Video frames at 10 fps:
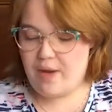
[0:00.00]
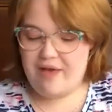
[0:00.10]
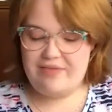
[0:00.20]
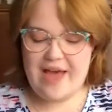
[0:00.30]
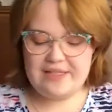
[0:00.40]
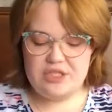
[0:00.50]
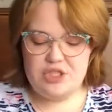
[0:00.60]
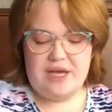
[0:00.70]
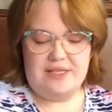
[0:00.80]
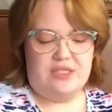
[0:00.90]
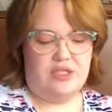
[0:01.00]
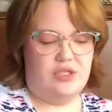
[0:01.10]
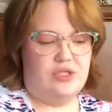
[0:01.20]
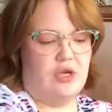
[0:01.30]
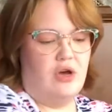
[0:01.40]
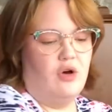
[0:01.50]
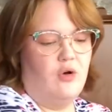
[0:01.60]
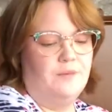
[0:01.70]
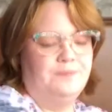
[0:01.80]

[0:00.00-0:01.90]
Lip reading: and that's just so